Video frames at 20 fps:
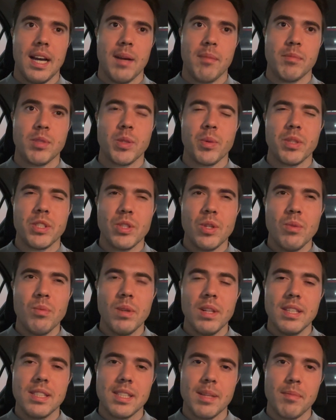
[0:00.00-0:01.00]
So it's not
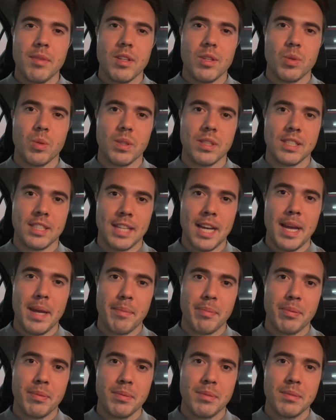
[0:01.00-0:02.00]
really something to escape.